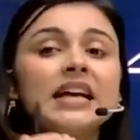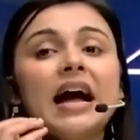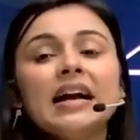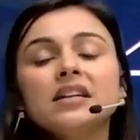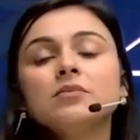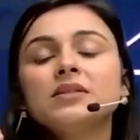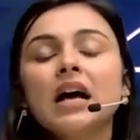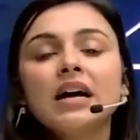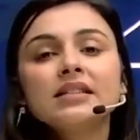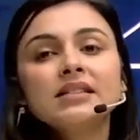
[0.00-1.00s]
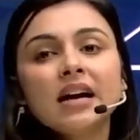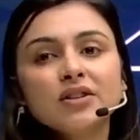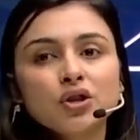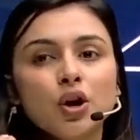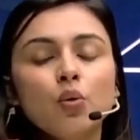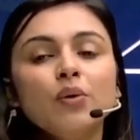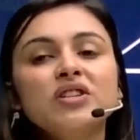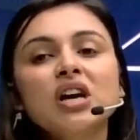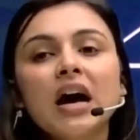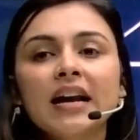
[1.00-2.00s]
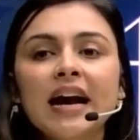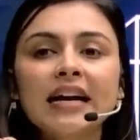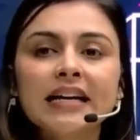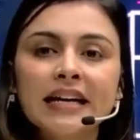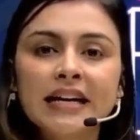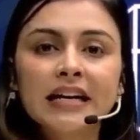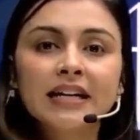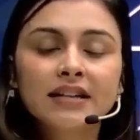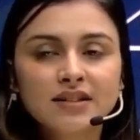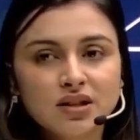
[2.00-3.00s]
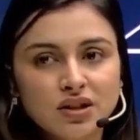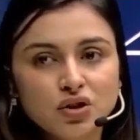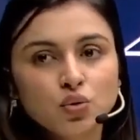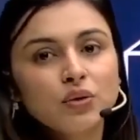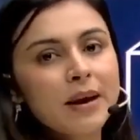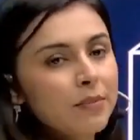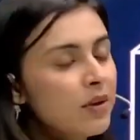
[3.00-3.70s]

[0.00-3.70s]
atoms are such which are at a distance to them.